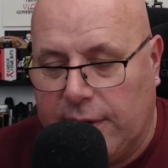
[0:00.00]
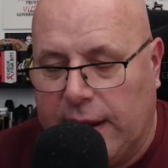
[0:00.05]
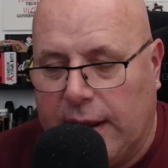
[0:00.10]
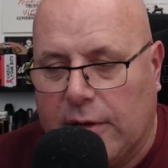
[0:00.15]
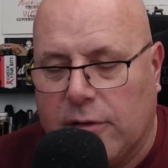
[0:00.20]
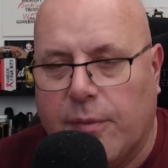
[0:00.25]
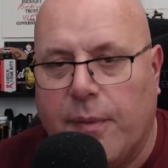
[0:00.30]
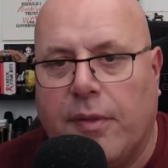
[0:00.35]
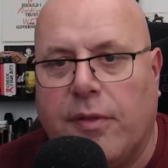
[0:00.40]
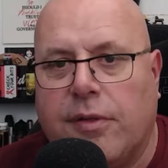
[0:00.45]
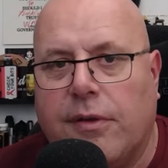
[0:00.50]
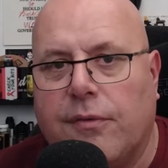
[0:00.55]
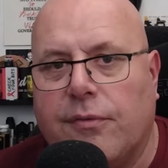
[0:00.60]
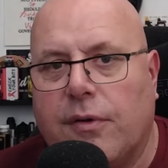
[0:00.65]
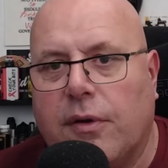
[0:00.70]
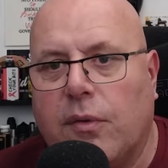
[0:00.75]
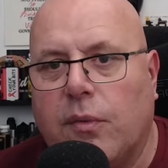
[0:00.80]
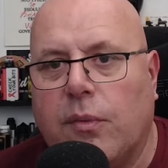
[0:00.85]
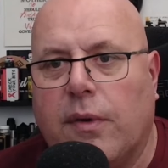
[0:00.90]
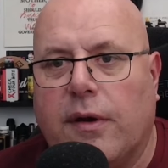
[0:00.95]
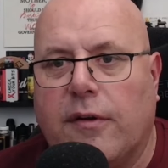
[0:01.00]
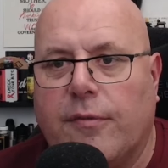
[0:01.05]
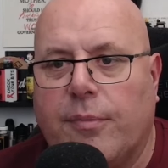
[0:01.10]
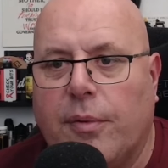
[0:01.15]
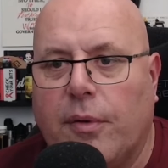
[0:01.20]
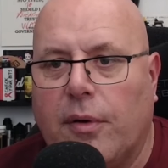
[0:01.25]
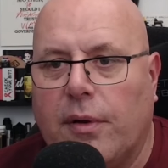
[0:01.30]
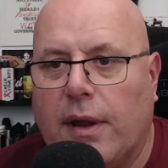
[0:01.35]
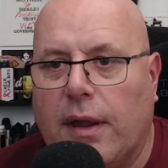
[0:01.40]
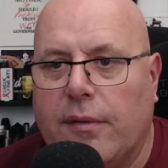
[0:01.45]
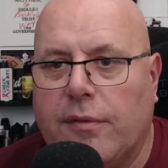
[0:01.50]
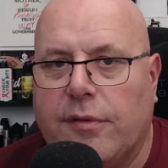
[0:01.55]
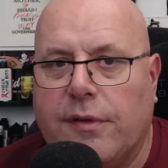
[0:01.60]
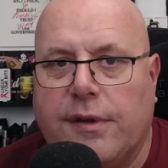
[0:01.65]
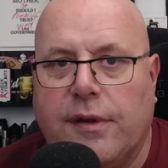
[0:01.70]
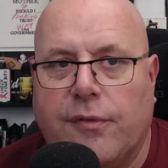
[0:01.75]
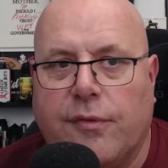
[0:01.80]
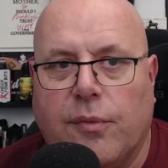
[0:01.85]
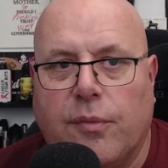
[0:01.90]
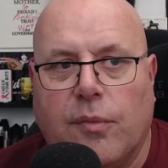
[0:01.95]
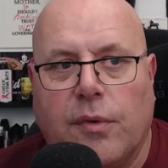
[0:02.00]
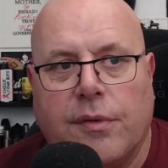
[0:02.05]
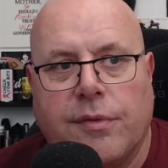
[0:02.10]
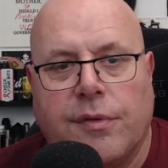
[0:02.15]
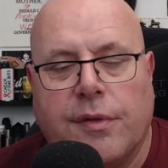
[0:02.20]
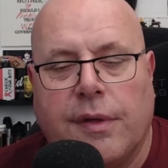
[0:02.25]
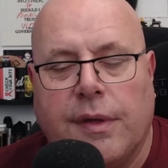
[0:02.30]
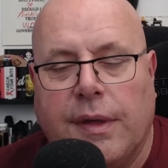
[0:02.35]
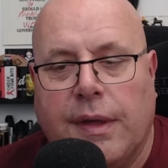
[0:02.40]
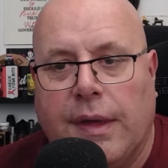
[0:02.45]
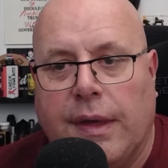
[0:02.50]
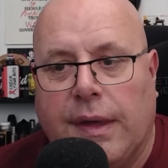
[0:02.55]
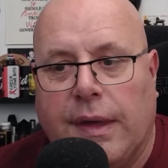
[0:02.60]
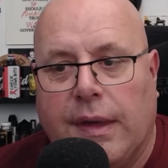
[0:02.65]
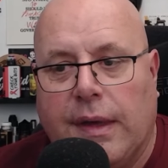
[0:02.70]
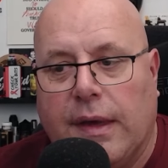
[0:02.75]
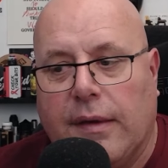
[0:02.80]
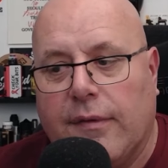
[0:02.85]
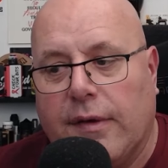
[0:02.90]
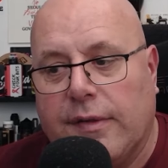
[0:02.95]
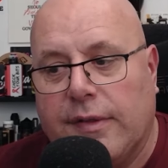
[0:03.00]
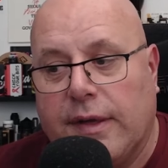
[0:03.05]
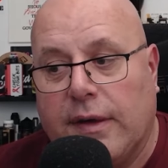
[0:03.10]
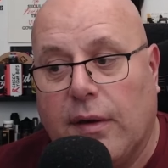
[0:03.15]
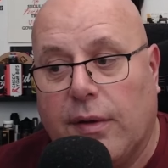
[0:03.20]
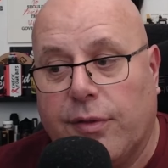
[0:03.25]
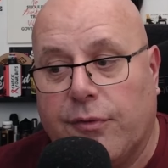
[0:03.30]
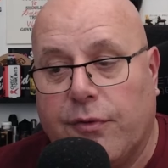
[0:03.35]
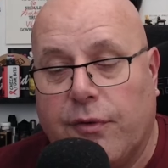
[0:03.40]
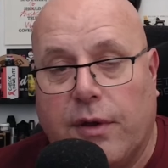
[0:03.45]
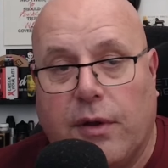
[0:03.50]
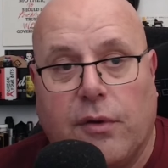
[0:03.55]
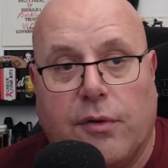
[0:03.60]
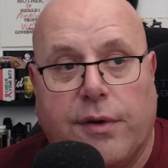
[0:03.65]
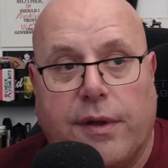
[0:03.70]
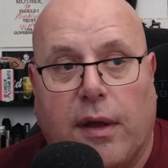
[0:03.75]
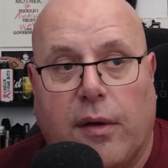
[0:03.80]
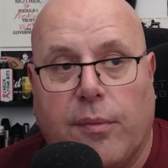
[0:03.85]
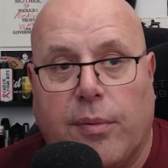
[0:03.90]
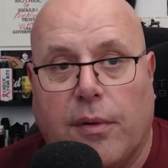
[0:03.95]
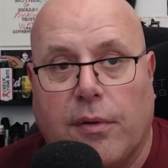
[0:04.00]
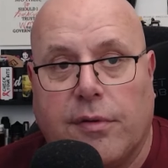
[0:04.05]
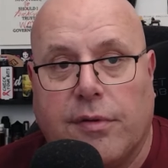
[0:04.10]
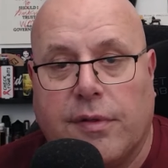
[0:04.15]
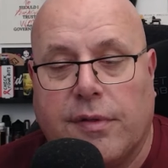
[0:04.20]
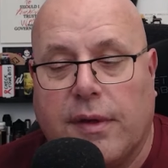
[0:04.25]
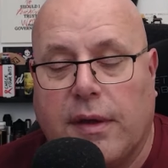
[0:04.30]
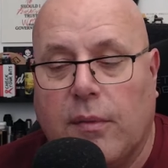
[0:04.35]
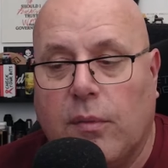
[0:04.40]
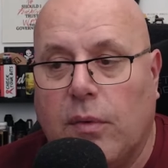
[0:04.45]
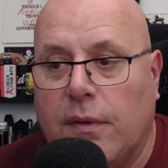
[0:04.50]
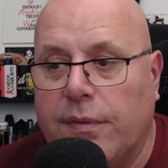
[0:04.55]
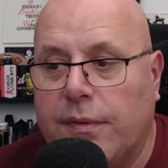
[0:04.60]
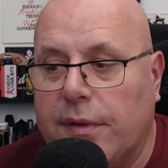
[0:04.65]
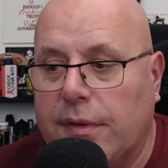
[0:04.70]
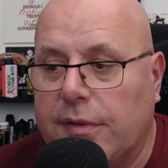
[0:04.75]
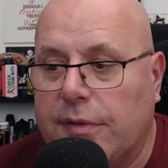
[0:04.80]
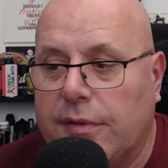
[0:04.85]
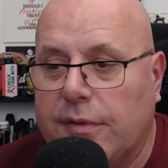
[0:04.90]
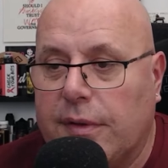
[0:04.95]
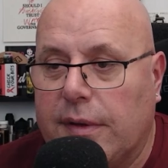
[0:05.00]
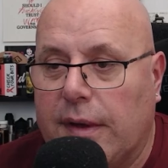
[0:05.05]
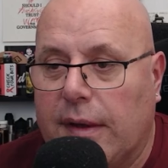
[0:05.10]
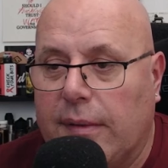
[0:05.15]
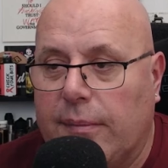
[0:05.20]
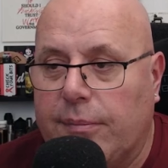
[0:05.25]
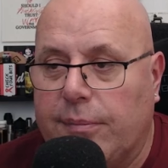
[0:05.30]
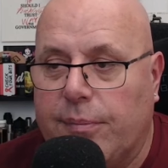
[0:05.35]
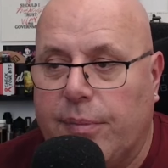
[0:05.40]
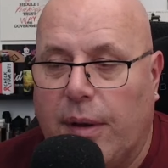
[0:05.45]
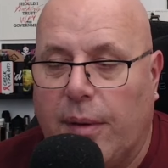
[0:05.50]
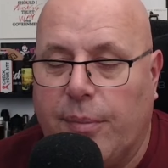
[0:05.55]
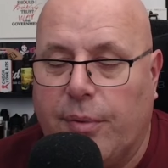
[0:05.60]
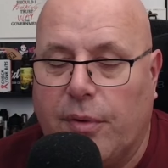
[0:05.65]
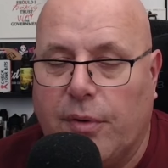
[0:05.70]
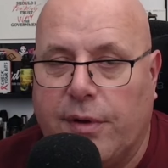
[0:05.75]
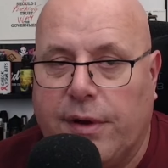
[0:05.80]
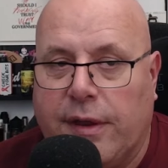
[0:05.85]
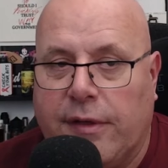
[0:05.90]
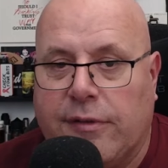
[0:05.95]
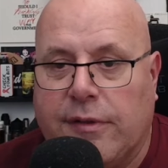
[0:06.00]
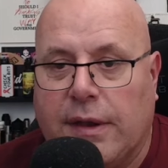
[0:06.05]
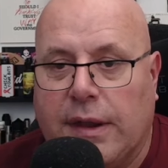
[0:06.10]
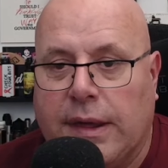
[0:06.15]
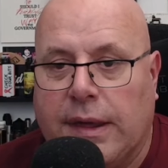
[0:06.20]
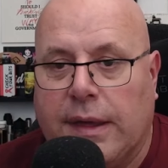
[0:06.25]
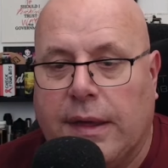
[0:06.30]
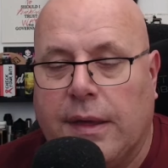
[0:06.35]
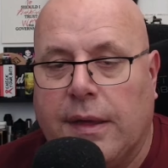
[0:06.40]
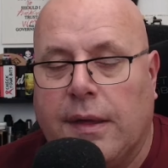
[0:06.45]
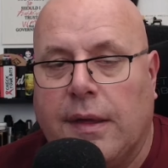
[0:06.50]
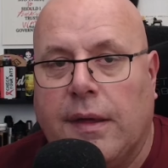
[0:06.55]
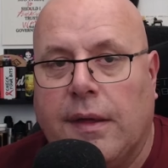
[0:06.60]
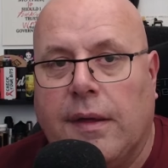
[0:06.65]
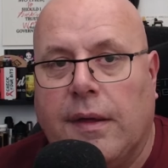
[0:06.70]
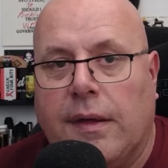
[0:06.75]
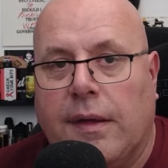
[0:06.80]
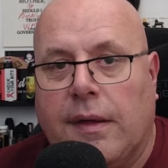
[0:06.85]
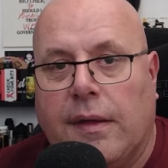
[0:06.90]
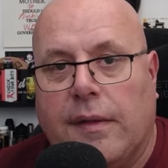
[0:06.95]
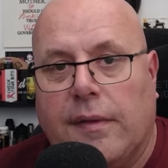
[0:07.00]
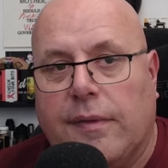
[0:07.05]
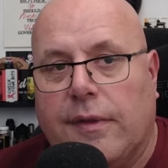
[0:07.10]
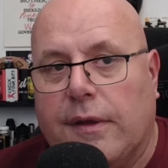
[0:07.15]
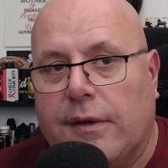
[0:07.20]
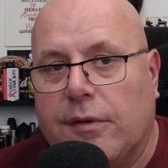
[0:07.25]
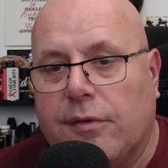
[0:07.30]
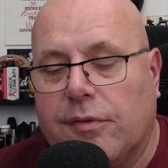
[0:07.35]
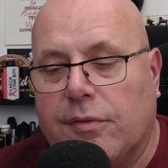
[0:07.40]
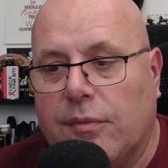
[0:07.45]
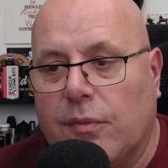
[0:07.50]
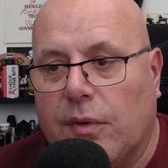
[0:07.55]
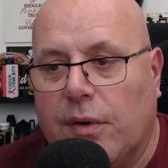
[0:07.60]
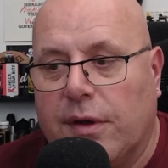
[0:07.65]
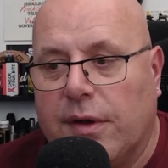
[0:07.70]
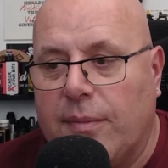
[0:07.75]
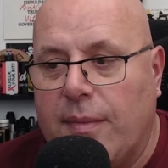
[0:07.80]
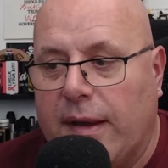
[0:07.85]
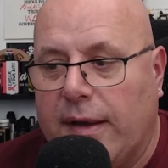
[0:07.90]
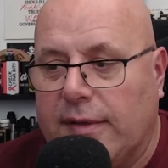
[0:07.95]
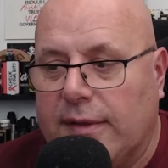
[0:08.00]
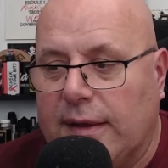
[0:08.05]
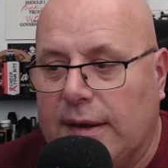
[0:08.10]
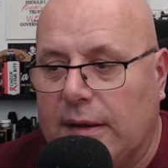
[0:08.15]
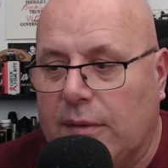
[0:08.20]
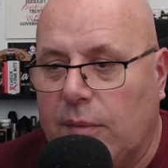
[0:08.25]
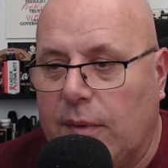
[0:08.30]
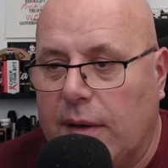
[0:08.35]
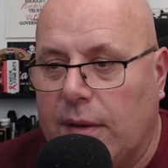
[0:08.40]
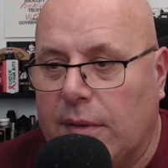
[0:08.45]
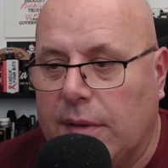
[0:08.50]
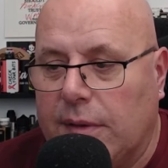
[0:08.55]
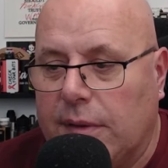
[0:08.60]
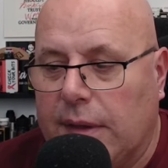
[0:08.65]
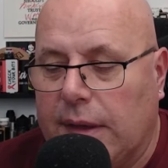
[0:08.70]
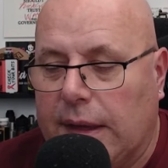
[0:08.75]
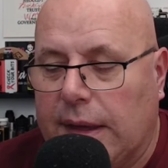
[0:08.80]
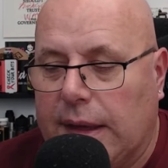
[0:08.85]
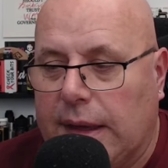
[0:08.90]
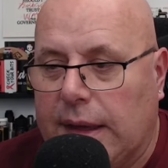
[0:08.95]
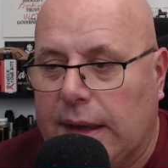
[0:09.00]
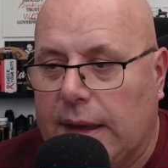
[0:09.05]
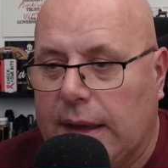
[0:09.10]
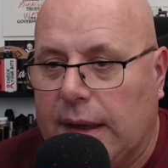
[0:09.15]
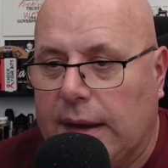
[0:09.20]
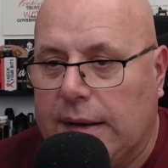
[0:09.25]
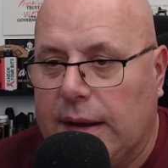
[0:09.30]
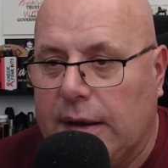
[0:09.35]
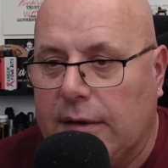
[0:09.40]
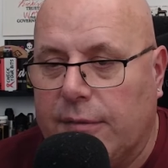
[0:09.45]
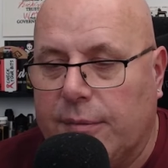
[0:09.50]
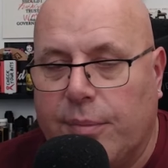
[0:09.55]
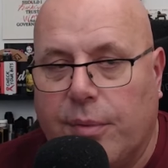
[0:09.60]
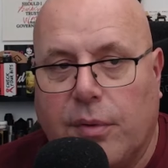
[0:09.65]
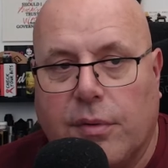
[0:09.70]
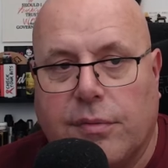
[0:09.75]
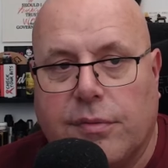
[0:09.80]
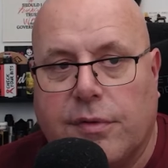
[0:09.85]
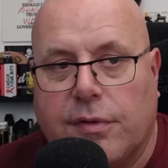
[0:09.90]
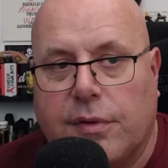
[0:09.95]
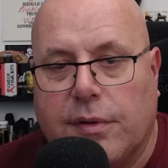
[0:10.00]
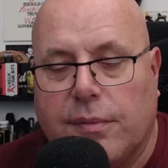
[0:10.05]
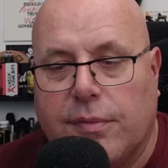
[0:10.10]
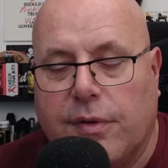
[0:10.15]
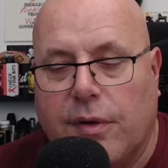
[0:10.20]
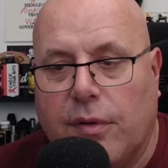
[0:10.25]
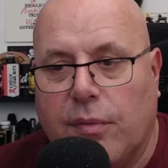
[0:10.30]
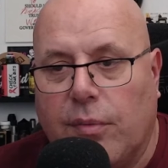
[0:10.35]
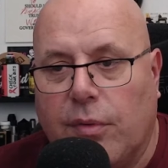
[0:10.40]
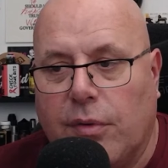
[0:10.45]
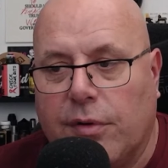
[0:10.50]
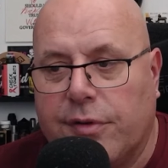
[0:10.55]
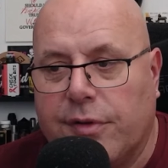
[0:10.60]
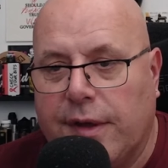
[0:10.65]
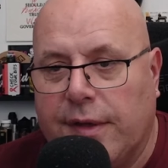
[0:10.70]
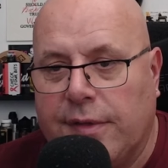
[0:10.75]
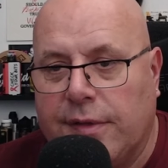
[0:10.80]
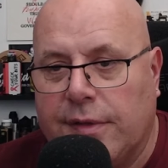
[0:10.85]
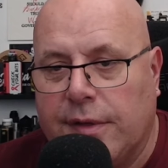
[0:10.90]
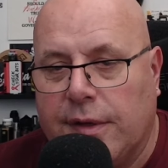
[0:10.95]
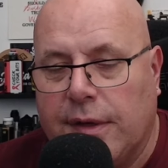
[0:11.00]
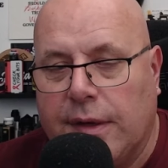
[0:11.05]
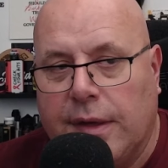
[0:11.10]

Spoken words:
expensive route where I've bought loads of different ones. I've actually got 3 audio boxes here. One that's I bought initially that doesn't work amazingly well, and then I've bought 2 more since,